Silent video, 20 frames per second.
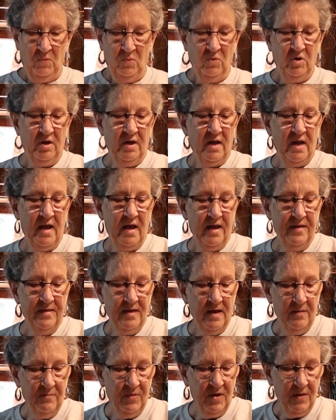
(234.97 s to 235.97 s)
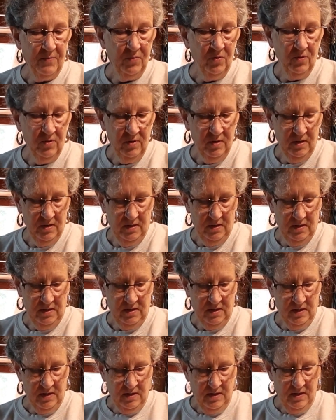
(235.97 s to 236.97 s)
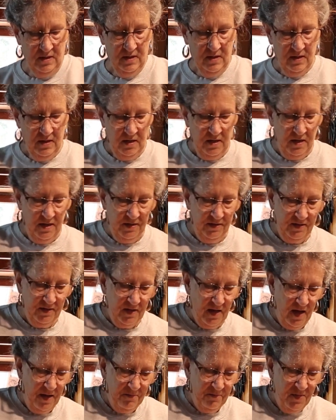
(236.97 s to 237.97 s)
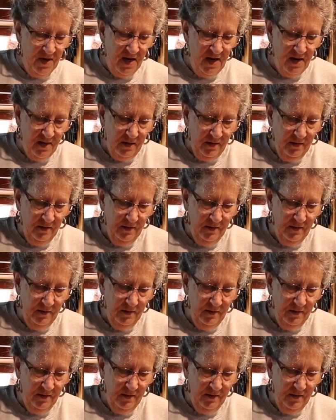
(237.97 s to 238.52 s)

I'm going to add that pepper into that meat.